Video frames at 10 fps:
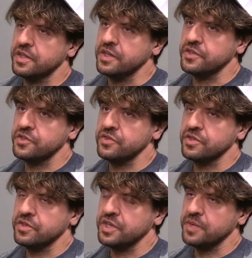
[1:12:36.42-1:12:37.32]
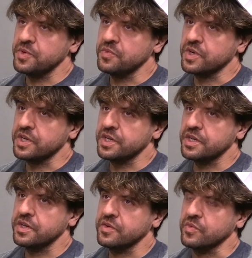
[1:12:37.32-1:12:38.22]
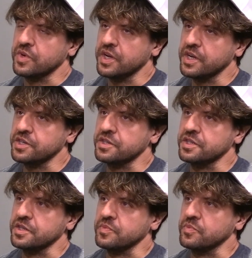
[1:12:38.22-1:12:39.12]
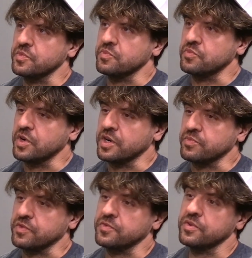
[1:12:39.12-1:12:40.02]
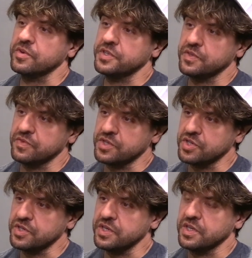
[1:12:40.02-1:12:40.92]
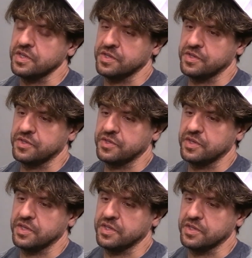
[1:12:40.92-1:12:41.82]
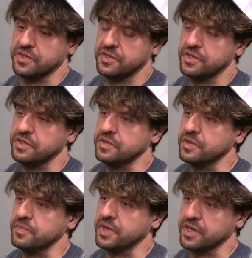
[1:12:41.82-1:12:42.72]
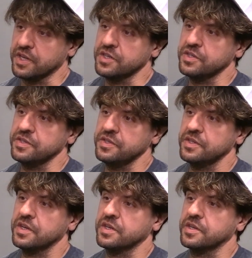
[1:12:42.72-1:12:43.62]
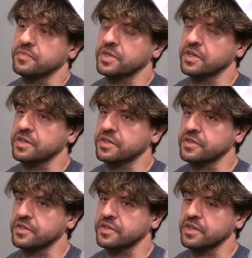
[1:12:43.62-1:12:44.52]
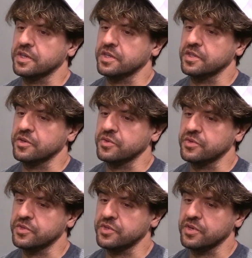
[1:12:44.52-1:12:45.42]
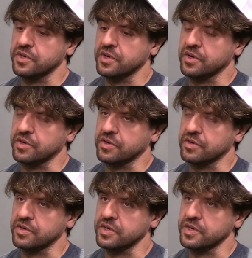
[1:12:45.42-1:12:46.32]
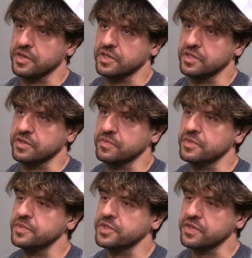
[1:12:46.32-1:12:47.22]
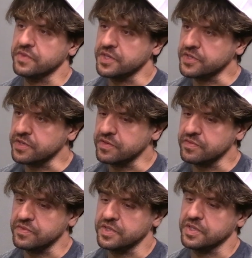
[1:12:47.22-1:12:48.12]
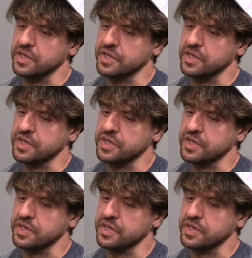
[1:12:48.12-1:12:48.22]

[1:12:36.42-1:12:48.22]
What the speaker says: That certainly could happen. What I actually prefer as a vision is still medications, because those are minimally invasive.